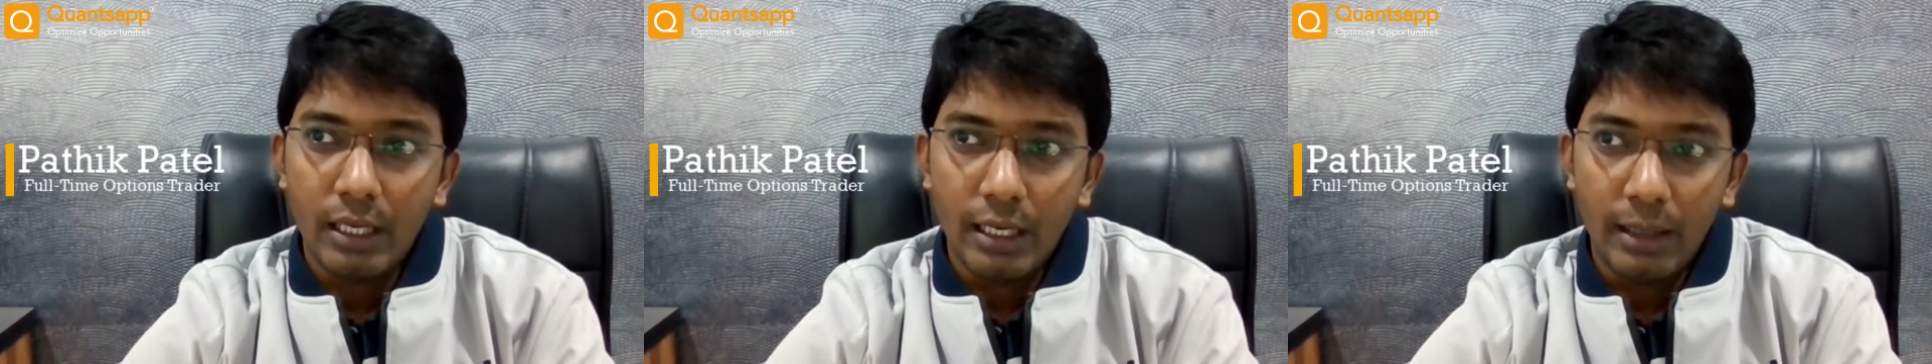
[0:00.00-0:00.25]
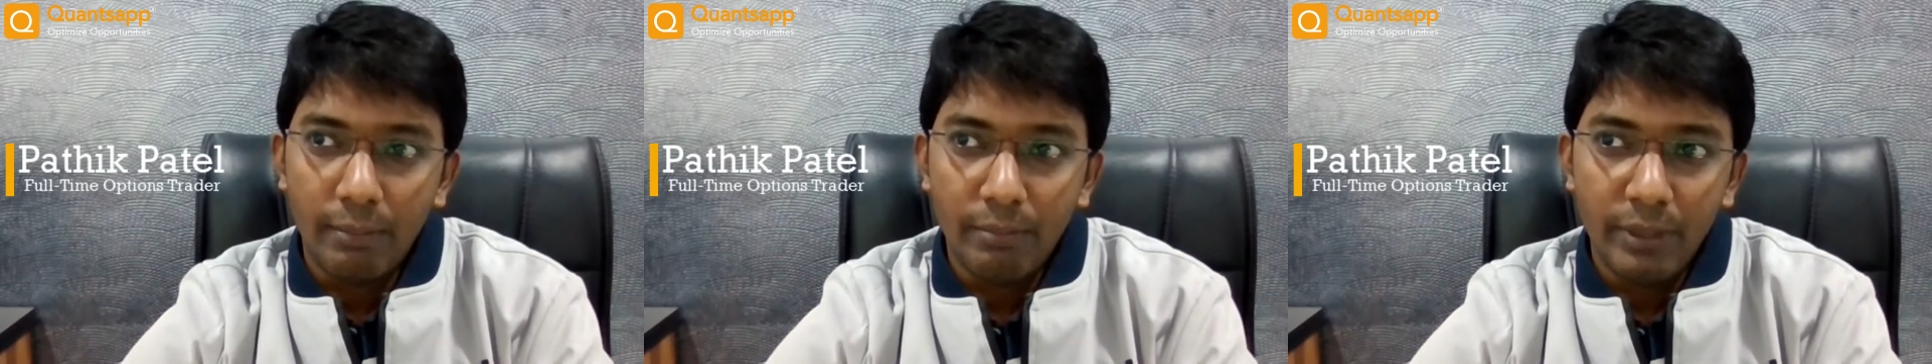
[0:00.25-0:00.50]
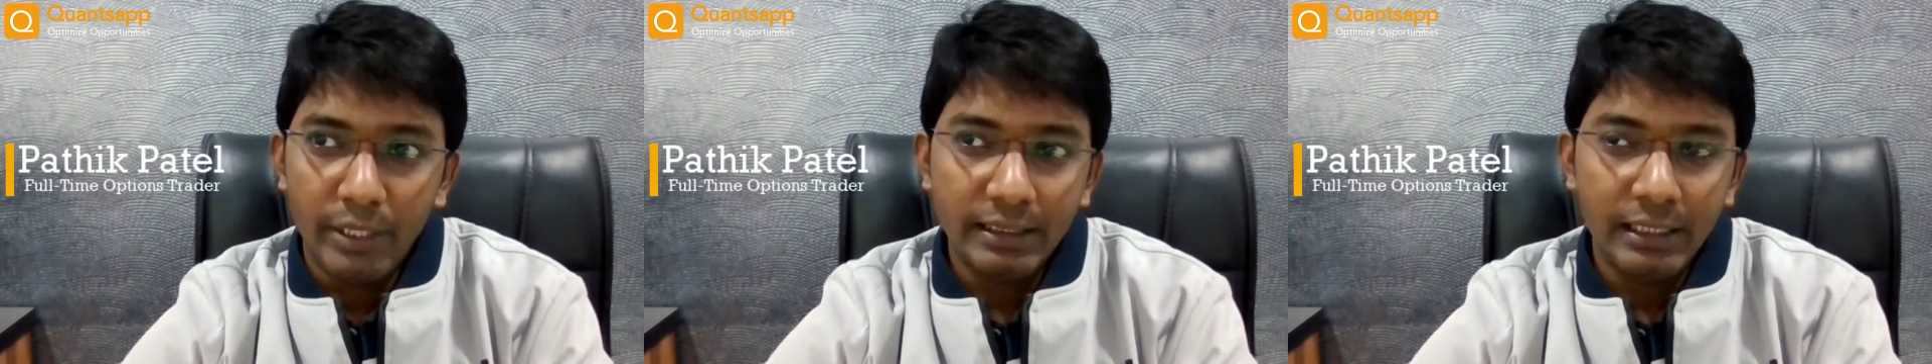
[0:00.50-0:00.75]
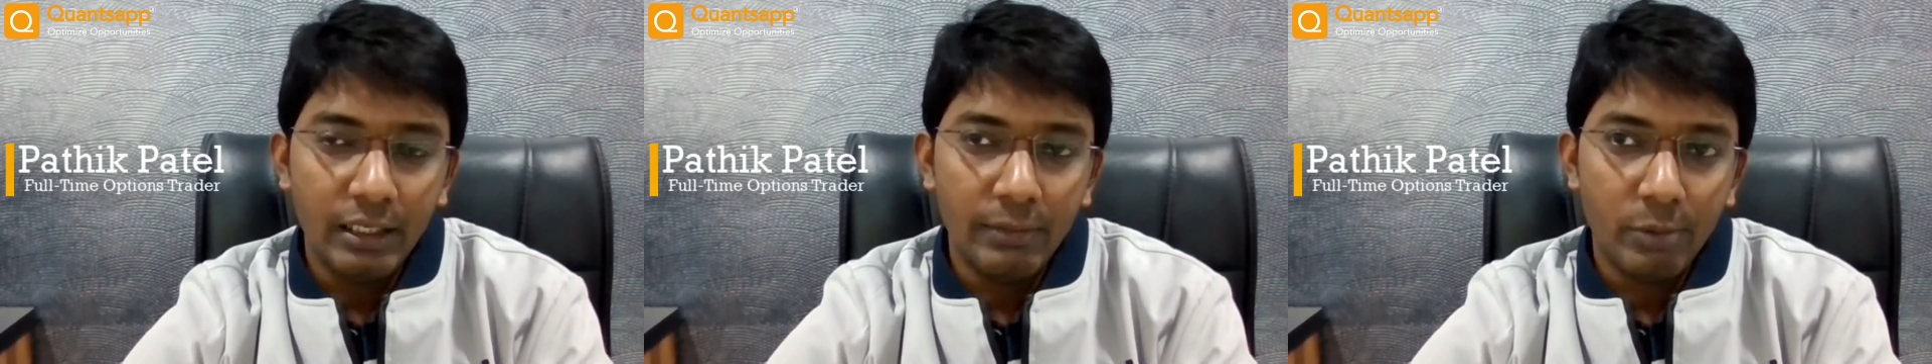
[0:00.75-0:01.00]
I'm
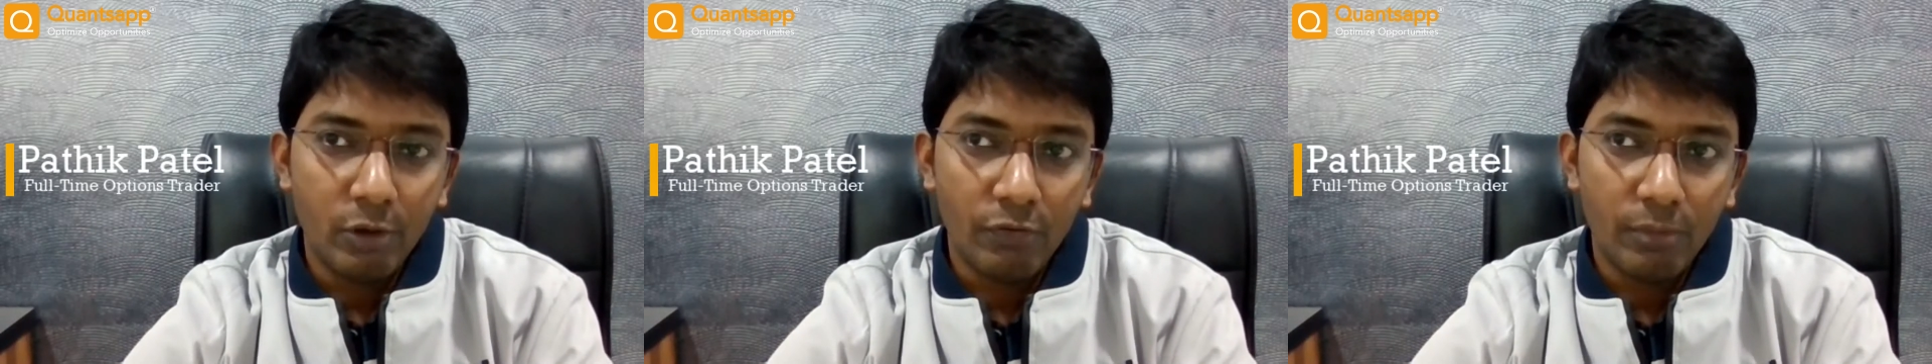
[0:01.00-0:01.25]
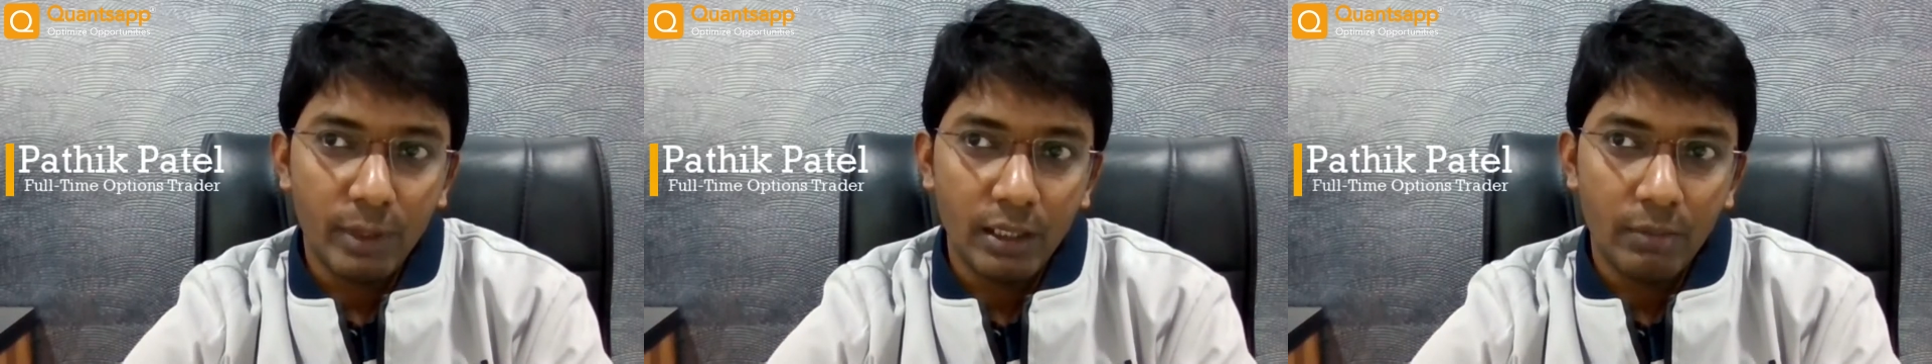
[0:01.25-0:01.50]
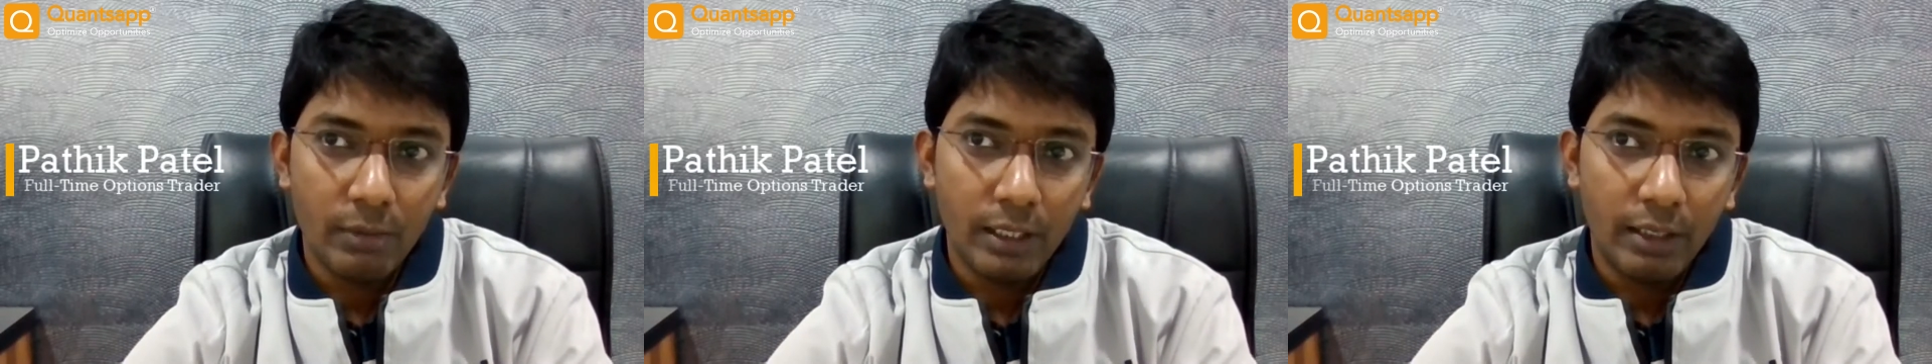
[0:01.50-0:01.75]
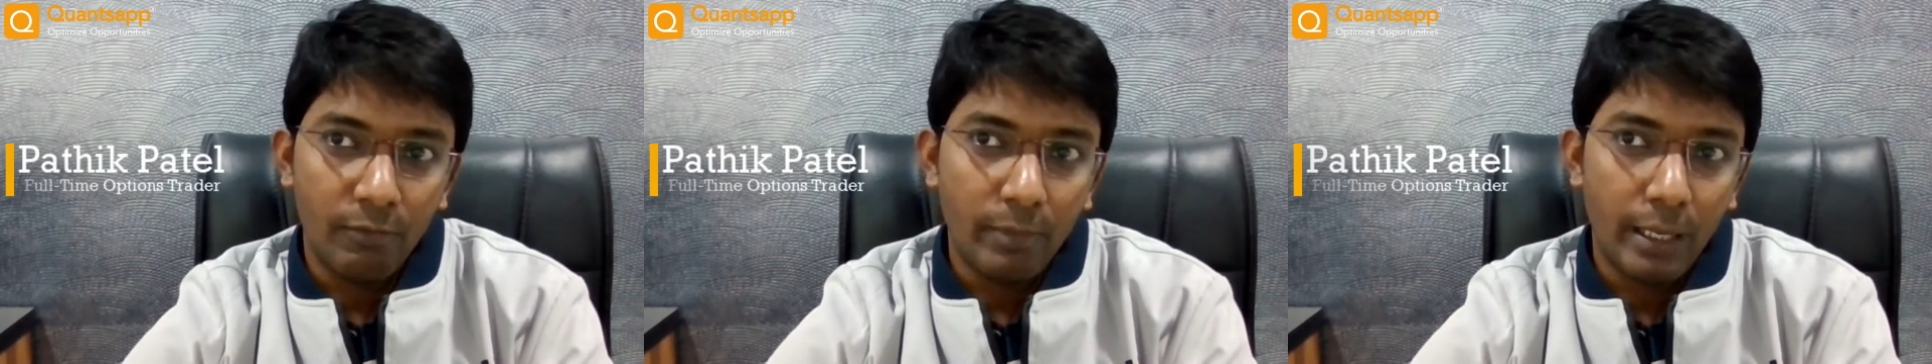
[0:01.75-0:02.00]
basically
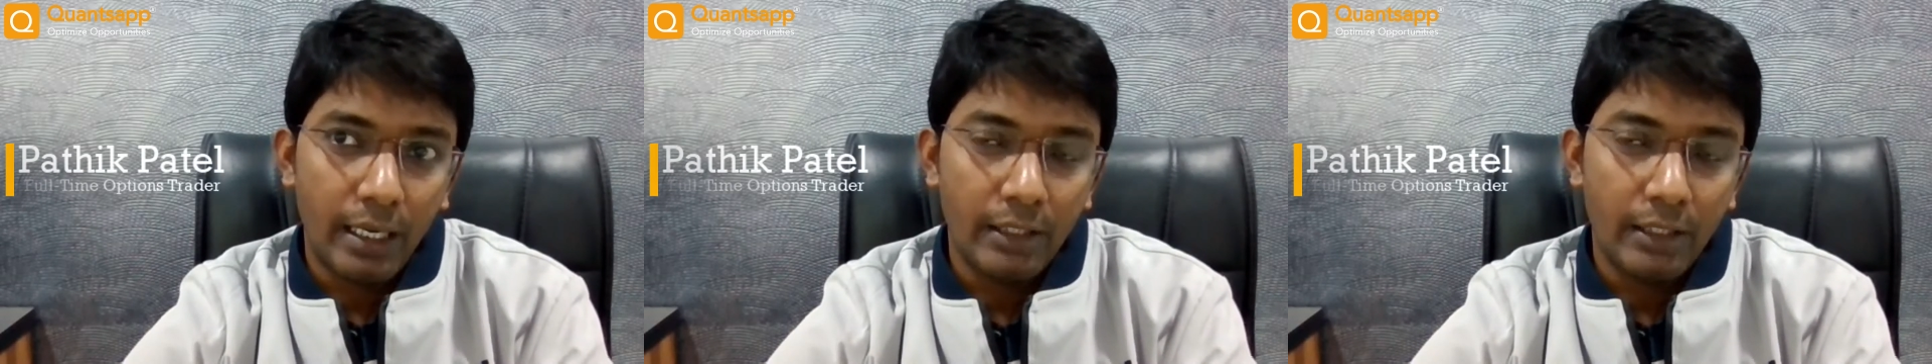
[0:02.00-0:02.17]
by